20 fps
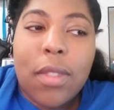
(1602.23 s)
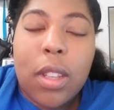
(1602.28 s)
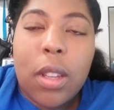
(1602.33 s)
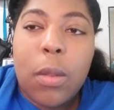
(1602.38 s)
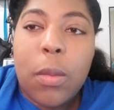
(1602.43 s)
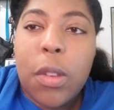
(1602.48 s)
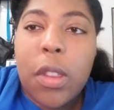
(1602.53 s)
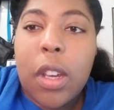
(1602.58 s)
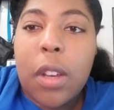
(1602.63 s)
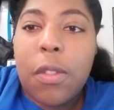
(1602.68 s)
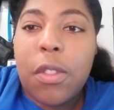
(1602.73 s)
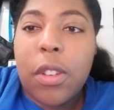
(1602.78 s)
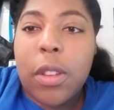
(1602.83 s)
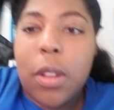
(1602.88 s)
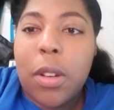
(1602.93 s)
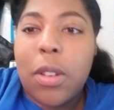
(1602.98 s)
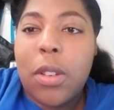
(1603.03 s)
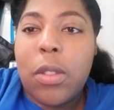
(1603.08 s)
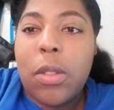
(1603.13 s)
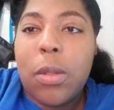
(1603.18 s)
without further
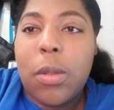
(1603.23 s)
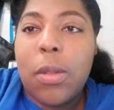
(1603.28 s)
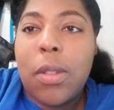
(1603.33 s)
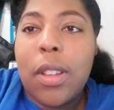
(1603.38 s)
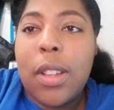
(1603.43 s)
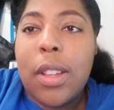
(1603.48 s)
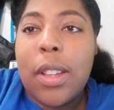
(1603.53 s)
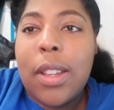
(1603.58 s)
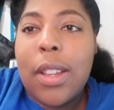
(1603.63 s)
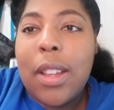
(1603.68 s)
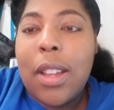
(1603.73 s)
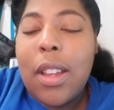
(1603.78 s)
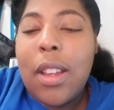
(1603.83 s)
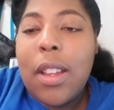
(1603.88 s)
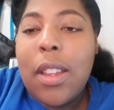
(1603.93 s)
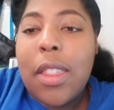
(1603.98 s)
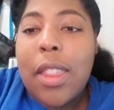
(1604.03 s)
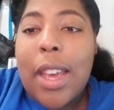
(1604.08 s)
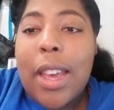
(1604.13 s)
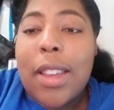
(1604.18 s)
ado,
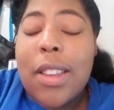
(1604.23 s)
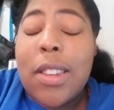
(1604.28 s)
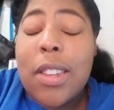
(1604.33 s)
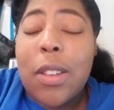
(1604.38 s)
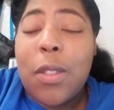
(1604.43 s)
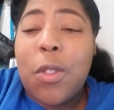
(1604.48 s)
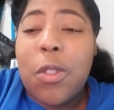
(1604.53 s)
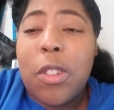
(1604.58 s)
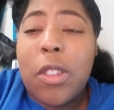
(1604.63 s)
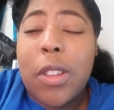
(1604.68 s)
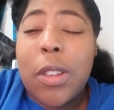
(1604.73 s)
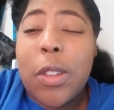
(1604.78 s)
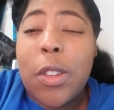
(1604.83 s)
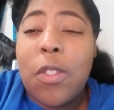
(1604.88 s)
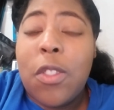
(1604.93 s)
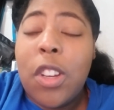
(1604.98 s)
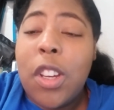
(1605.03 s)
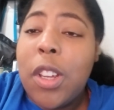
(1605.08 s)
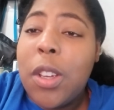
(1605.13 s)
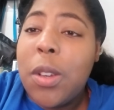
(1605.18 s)
that is it for this
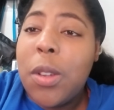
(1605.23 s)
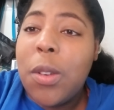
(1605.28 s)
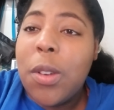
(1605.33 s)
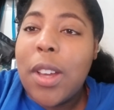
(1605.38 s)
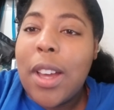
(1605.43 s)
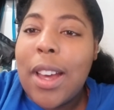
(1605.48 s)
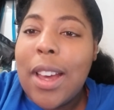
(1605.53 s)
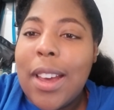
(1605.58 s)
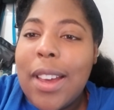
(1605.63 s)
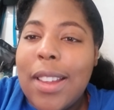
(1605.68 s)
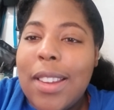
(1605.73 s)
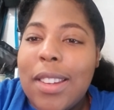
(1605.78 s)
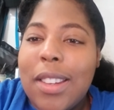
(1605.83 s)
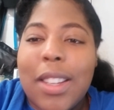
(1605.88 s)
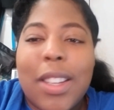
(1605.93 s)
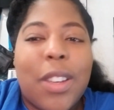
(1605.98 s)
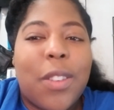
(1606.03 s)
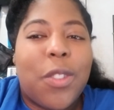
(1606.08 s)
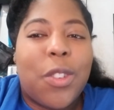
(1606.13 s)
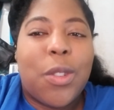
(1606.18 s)
video, you guys. Thank
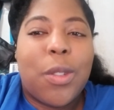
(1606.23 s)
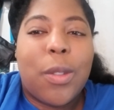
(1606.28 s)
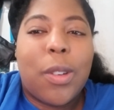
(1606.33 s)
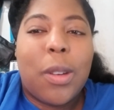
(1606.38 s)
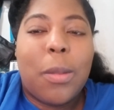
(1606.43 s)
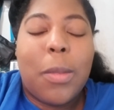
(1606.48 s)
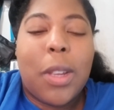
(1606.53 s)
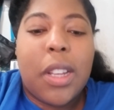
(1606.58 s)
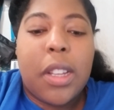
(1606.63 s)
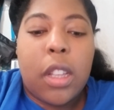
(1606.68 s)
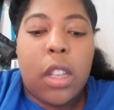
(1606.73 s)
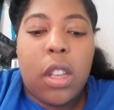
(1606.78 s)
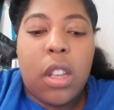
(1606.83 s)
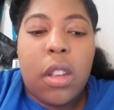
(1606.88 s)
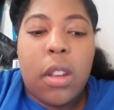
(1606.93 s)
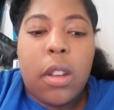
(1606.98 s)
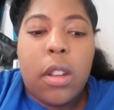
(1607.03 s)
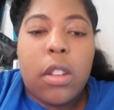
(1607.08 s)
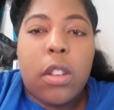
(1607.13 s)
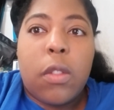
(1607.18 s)
you for joining me.
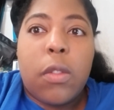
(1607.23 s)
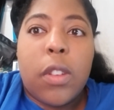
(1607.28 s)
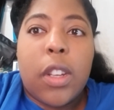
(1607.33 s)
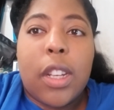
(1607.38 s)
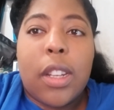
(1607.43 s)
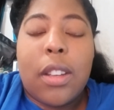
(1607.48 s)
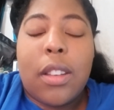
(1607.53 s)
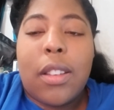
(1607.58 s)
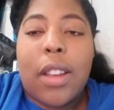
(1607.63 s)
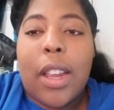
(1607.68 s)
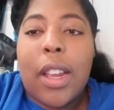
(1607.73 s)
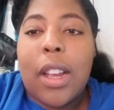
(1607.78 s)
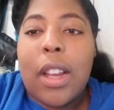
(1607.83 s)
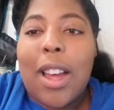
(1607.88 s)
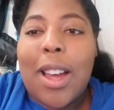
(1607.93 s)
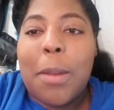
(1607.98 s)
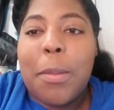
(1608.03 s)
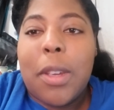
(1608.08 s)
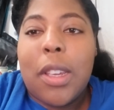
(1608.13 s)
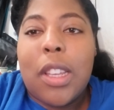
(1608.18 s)
Don't forget to like,
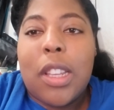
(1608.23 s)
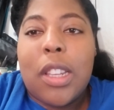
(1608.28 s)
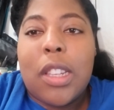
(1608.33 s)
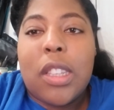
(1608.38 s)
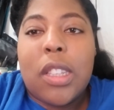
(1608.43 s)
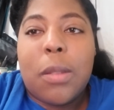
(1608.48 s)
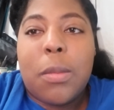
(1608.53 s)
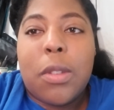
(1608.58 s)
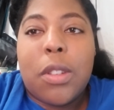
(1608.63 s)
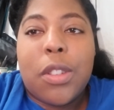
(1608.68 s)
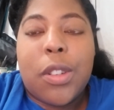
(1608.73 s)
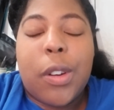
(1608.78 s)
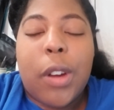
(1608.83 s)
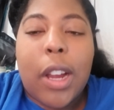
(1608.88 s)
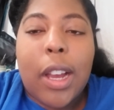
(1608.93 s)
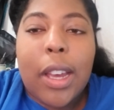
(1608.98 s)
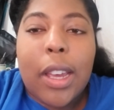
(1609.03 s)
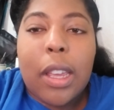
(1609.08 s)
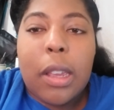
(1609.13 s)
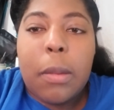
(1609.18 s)
comment, and
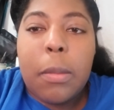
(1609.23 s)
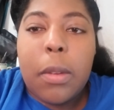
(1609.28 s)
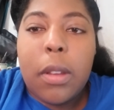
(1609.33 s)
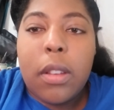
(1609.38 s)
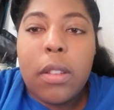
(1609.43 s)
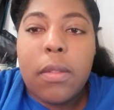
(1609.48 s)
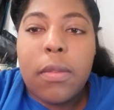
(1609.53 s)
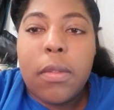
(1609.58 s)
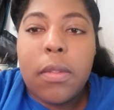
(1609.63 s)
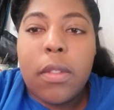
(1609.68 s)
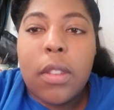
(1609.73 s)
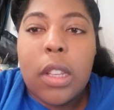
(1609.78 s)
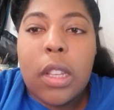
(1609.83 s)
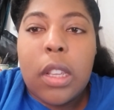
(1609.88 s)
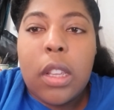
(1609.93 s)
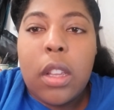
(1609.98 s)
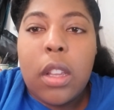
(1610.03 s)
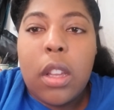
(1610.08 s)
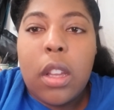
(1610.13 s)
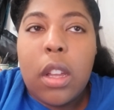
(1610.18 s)
subscribe.
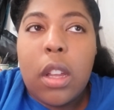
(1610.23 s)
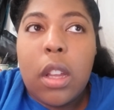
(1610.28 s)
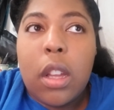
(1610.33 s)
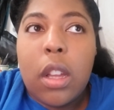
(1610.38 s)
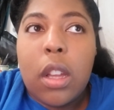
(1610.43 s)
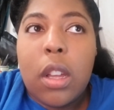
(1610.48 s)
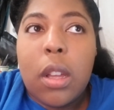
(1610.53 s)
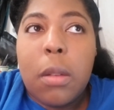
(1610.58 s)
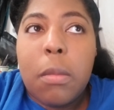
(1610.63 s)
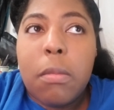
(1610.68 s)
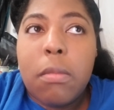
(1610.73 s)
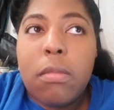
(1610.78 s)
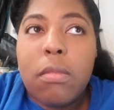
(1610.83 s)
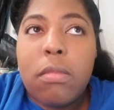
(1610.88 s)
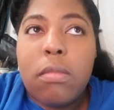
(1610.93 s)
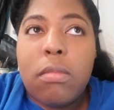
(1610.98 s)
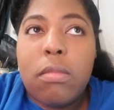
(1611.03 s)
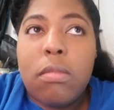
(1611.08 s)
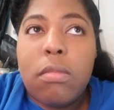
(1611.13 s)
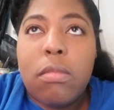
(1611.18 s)

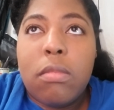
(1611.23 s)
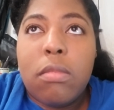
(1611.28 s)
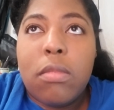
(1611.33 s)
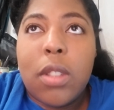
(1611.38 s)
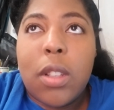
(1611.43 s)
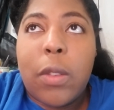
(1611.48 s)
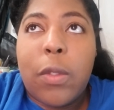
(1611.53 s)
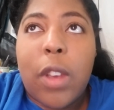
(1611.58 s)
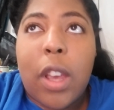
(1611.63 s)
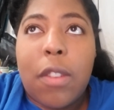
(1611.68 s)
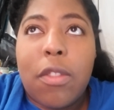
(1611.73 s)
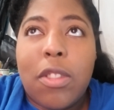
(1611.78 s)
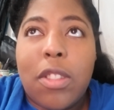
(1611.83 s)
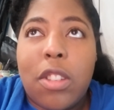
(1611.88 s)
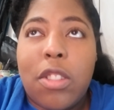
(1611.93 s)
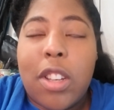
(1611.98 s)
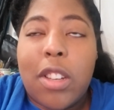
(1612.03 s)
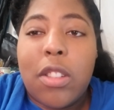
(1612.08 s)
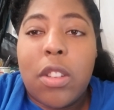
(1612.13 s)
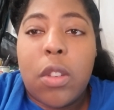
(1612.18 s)
If you have any
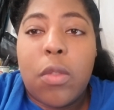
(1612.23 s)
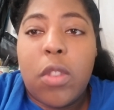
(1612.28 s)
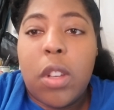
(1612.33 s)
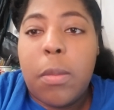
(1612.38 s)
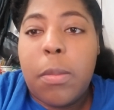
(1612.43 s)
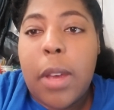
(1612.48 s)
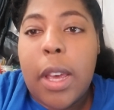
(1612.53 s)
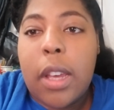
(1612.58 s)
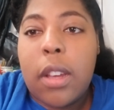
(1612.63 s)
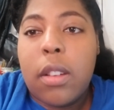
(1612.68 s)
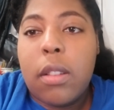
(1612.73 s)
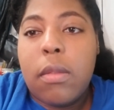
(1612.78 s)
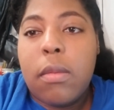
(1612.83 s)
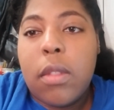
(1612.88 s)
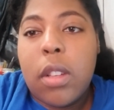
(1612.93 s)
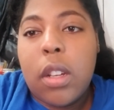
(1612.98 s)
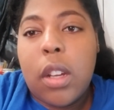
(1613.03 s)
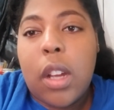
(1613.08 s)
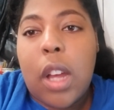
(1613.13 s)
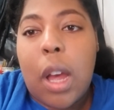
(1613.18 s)
suggestions, feedback,
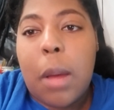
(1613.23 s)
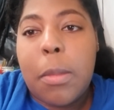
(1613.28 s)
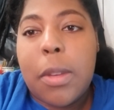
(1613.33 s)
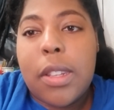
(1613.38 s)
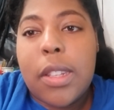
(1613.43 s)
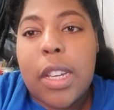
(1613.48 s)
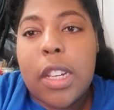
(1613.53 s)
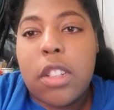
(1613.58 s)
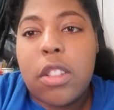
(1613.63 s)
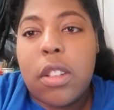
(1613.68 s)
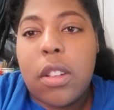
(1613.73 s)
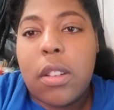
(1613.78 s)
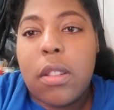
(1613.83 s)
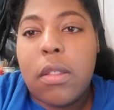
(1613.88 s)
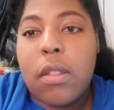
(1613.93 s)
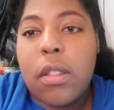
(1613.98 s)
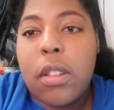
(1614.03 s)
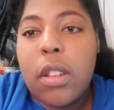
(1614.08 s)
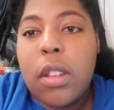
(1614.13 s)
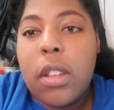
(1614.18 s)
comment section.
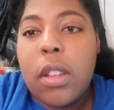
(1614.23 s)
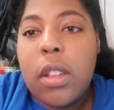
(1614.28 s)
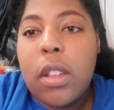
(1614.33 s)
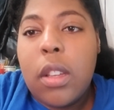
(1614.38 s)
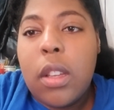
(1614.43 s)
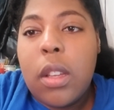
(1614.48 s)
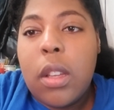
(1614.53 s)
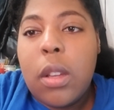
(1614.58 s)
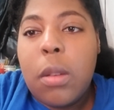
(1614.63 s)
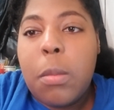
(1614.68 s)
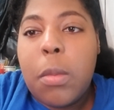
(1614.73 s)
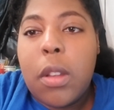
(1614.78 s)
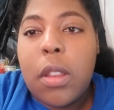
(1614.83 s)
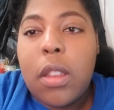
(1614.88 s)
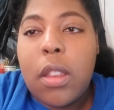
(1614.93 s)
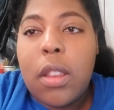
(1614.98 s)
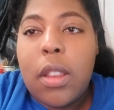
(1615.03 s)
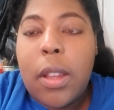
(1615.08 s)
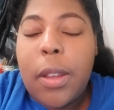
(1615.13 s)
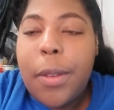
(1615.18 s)
But other
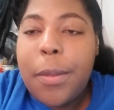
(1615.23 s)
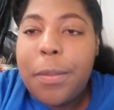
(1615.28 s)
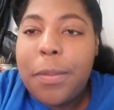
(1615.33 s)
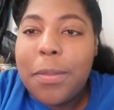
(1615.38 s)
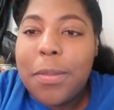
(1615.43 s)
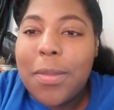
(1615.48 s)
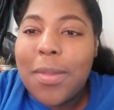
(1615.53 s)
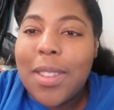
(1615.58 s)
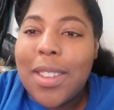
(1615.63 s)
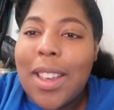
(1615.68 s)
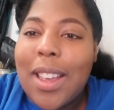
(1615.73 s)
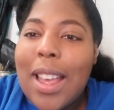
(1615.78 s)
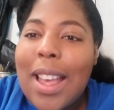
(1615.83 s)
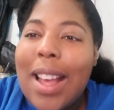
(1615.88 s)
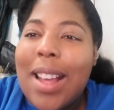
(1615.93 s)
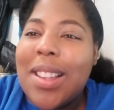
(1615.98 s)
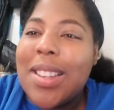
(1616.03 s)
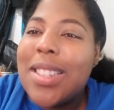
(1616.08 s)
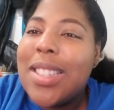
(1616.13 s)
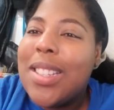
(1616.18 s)
than that,
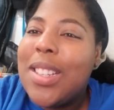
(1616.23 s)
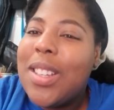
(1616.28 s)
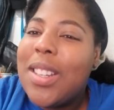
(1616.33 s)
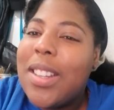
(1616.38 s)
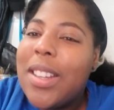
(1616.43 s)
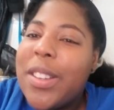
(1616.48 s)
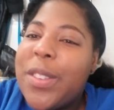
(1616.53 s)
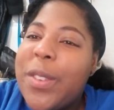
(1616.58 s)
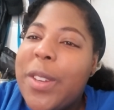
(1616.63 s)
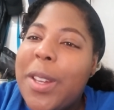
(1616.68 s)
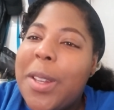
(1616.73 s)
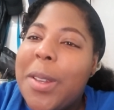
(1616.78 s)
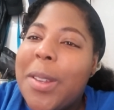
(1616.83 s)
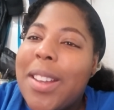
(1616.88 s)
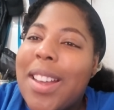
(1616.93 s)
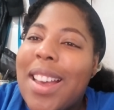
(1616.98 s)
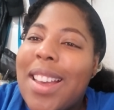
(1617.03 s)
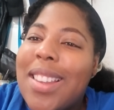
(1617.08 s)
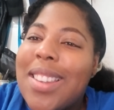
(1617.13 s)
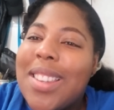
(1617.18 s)
I'll see you in the next video, you
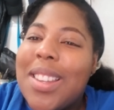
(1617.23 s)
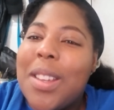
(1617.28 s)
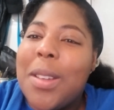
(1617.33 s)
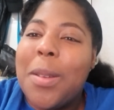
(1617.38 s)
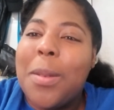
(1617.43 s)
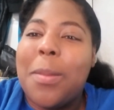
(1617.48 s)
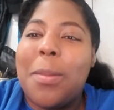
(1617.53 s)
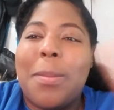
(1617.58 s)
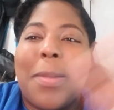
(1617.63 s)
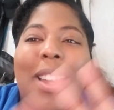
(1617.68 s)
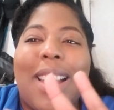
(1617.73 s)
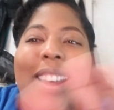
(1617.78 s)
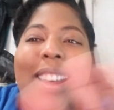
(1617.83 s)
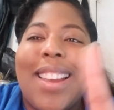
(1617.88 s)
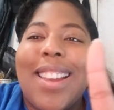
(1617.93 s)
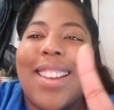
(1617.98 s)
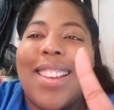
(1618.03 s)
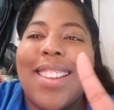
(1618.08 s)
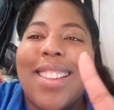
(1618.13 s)
guys. Bye.